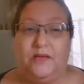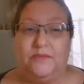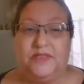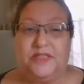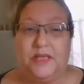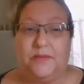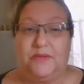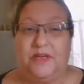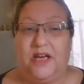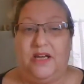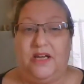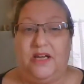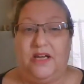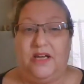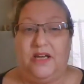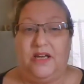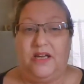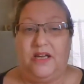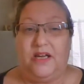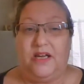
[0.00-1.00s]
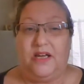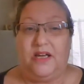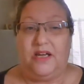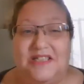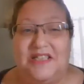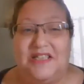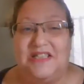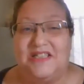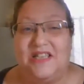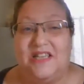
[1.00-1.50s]
subcontractors
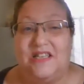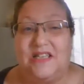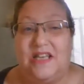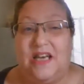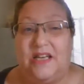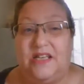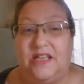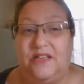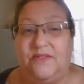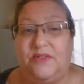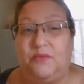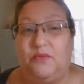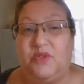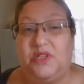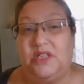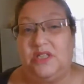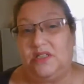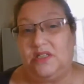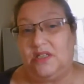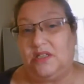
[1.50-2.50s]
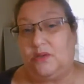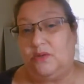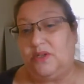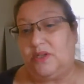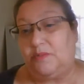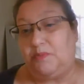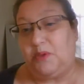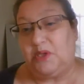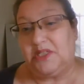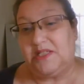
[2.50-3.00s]
and things like that, even within the
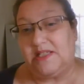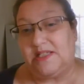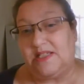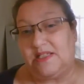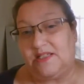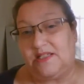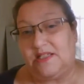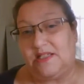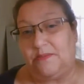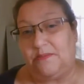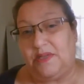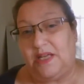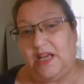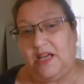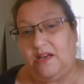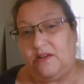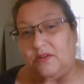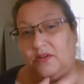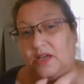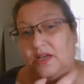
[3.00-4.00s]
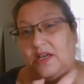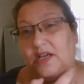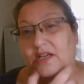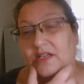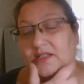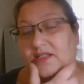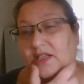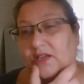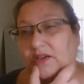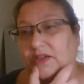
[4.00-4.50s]
QuickBooks system now.
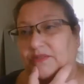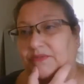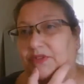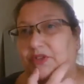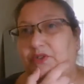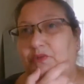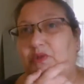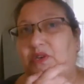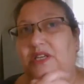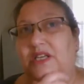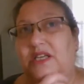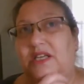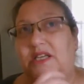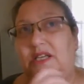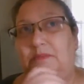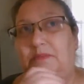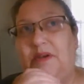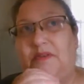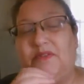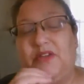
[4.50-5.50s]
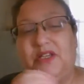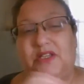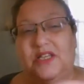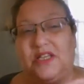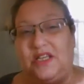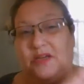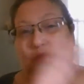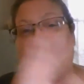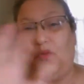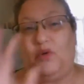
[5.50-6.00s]
So if you want to keep
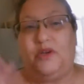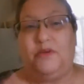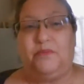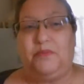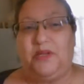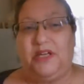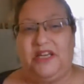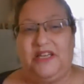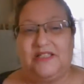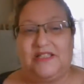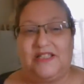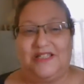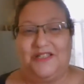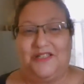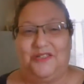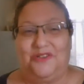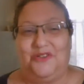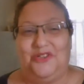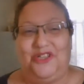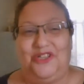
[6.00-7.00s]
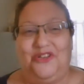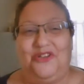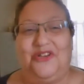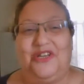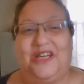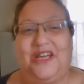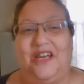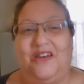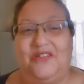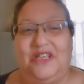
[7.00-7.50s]
everything in one place, including your
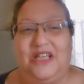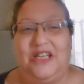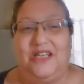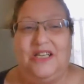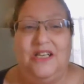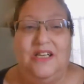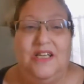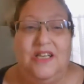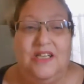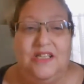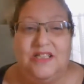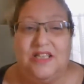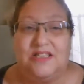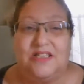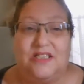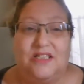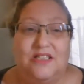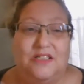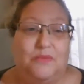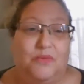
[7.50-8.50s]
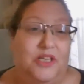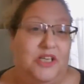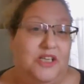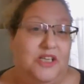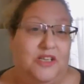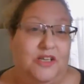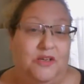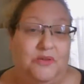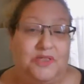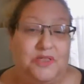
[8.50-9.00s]
accounting, that's a good way to
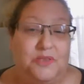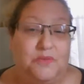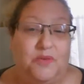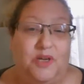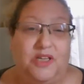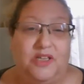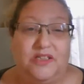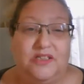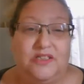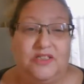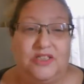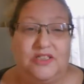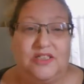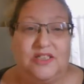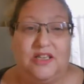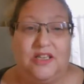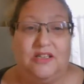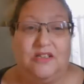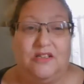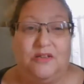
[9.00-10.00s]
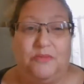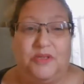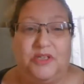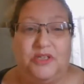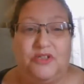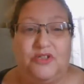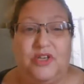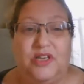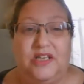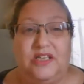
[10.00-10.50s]
go as well, and just get a little bit
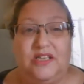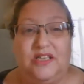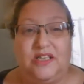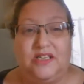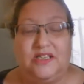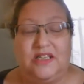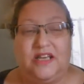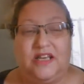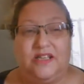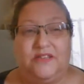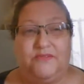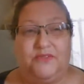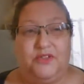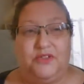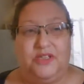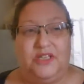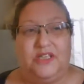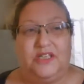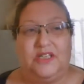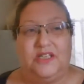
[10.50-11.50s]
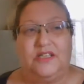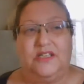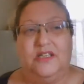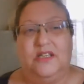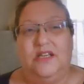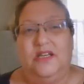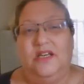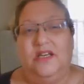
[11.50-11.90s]
of training on that if you need it.